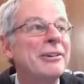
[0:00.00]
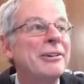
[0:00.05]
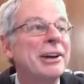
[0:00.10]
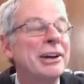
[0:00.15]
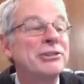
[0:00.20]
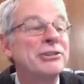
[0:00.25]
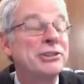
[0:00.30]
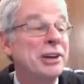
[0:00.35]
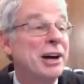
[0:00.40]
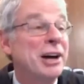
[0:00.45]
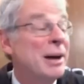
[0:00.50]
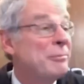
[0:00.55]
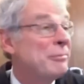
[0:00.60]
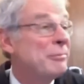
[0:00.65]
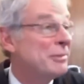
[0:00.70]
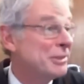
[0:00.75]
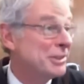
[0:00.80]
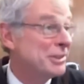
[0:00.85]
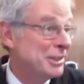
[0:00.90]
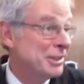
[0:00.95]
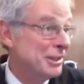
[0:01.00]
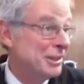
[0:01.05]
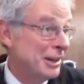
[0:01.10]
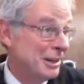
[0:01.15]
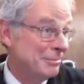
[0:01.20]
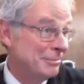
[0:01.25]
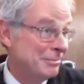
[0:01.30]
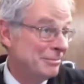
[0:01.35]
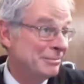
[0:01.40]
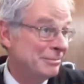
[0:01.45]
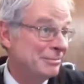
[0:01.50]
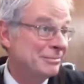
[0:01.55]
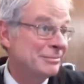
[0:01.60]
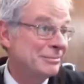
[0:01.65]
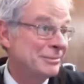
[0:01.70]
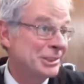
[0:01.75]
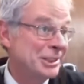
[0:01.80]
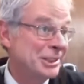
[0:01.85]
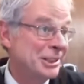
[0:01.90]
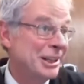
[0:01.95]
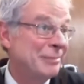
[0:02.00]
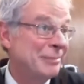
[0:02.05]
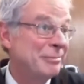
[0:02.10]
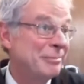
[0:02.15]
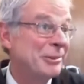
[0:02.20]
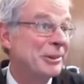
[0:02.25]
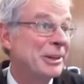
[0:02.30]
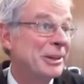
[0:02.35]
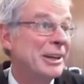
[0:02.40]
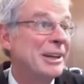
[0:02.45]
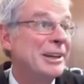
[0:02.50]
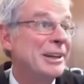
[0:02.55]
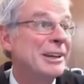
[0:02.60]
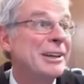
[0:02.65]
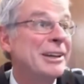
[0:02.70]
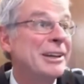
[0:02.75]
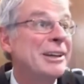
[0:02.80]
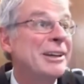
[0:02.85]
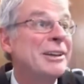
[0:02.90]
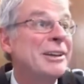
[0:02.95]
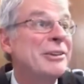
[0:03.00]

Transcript: okay stop stop sure, sure stop okay sure.